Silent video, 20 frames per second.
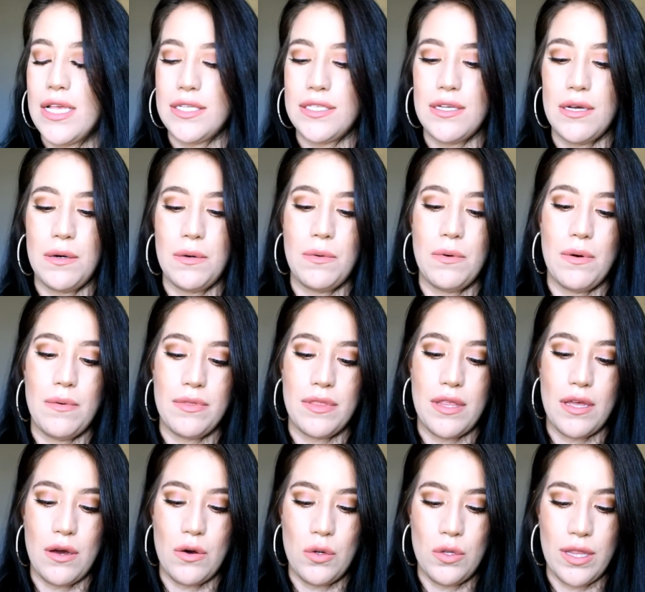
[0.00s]
So
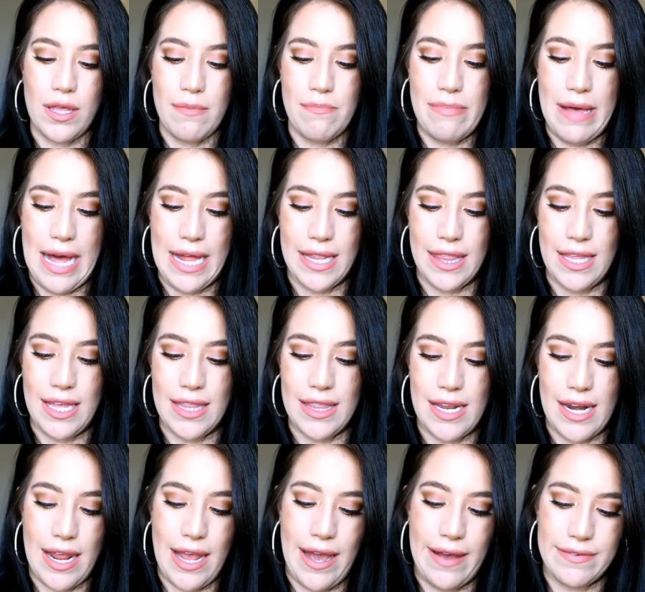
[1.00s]
the only bad thing
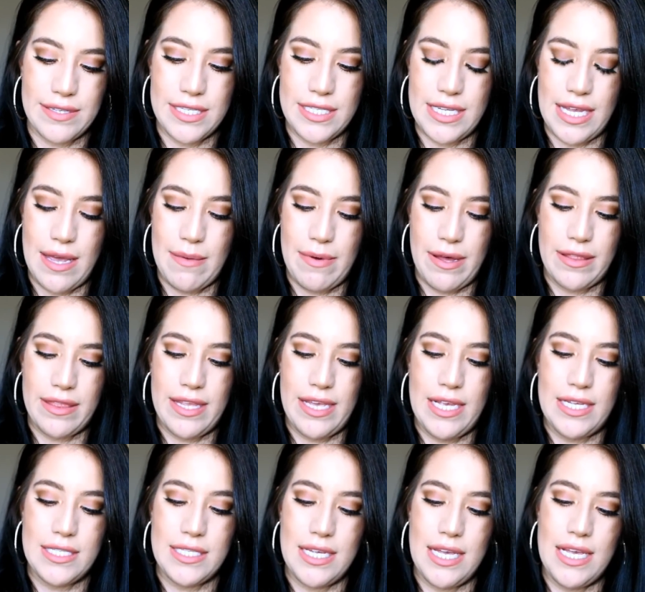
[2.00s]
that I have to say about this